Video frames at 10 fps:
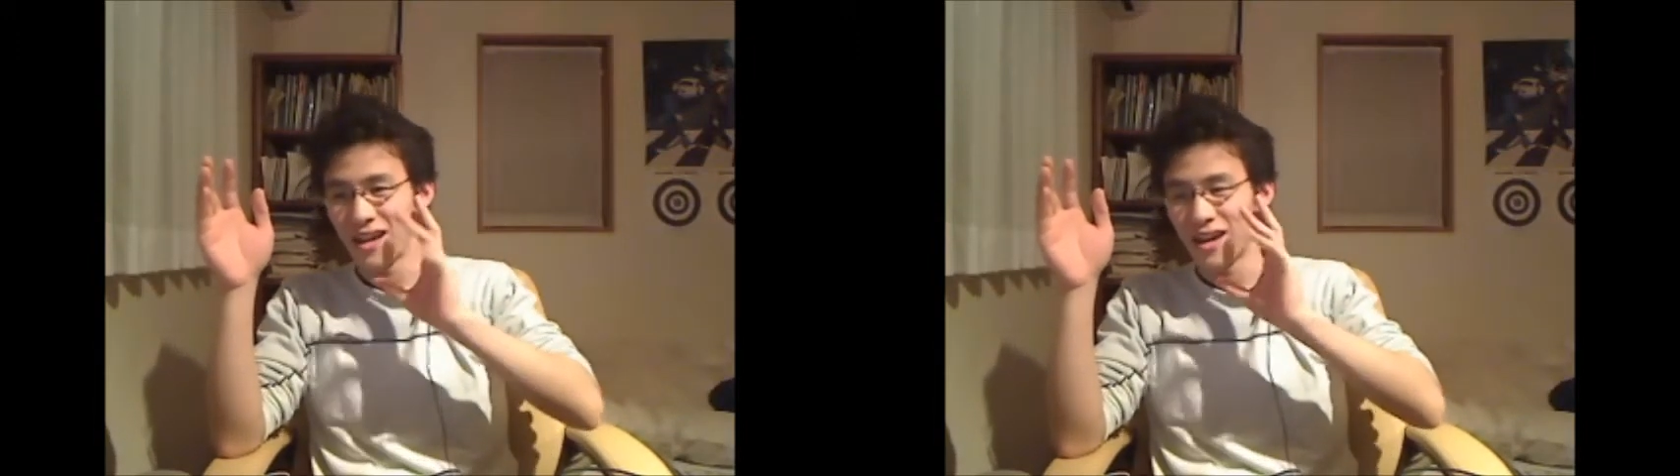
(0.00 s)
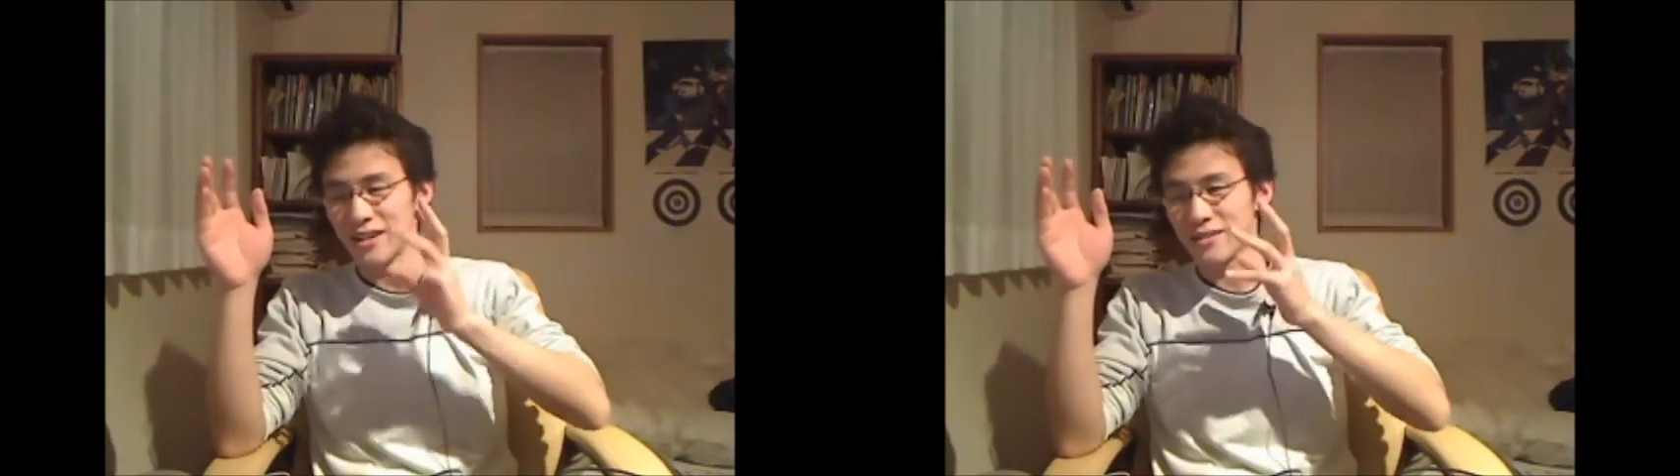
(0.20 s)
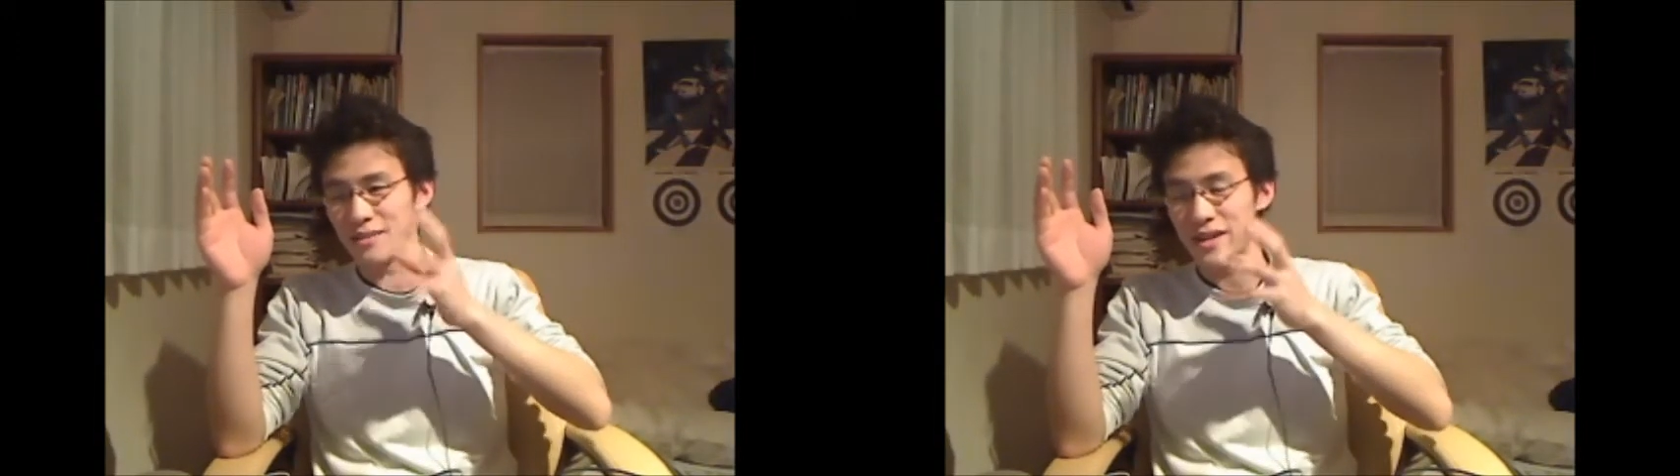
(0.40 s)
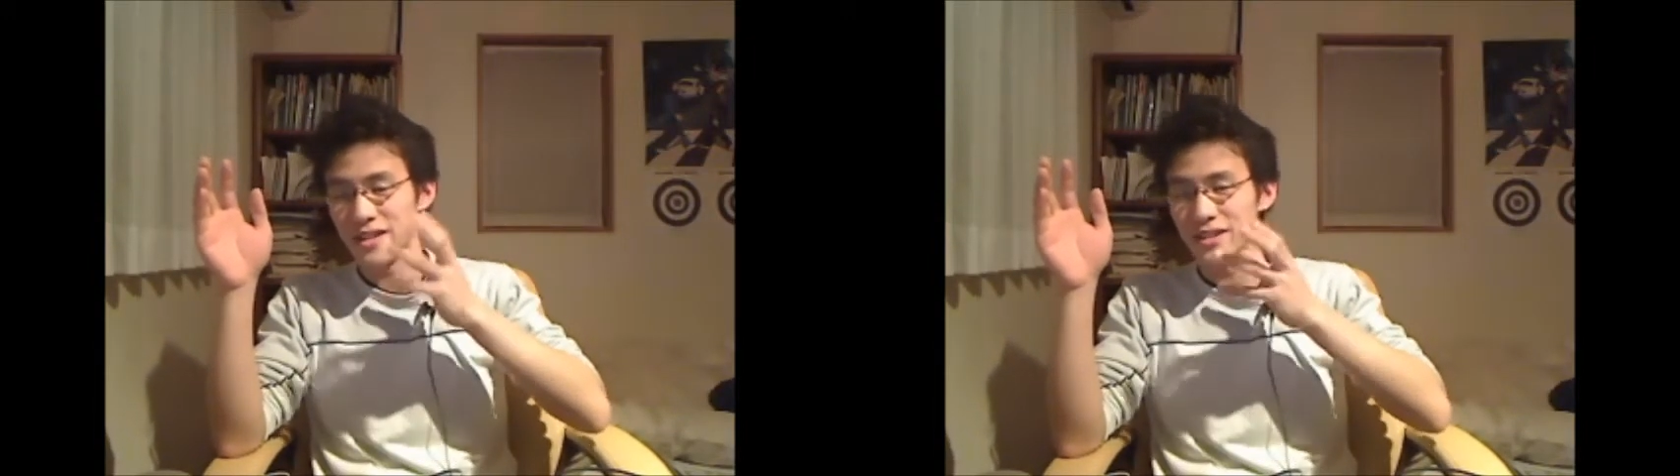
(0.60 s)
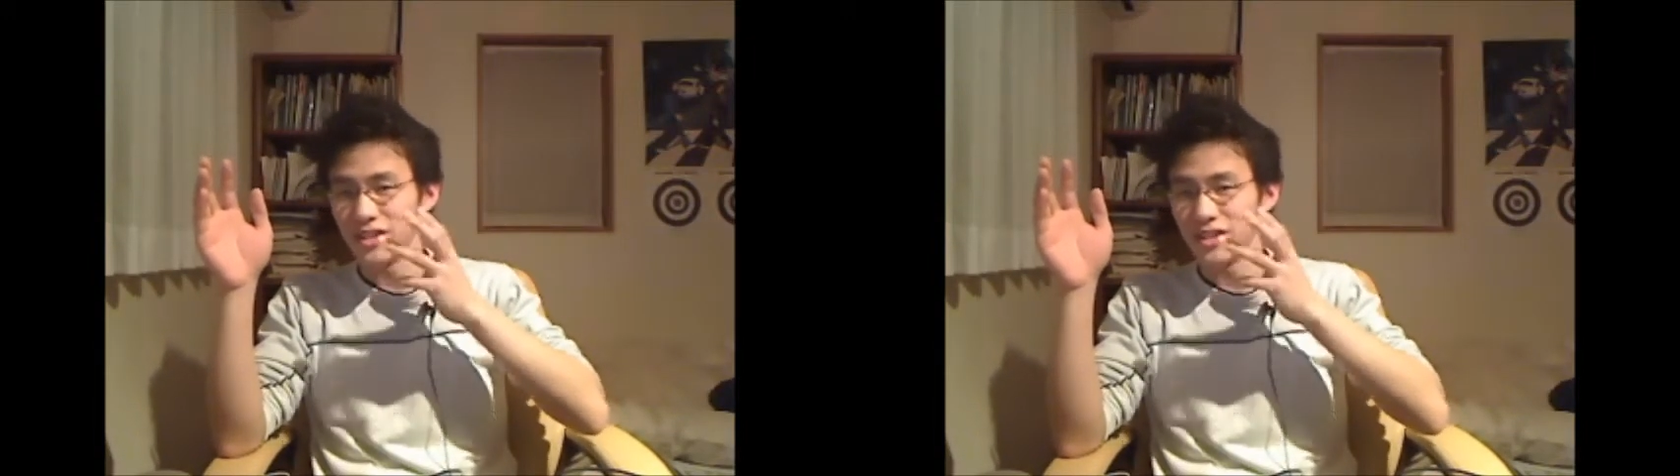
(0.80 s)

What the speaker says: are speaking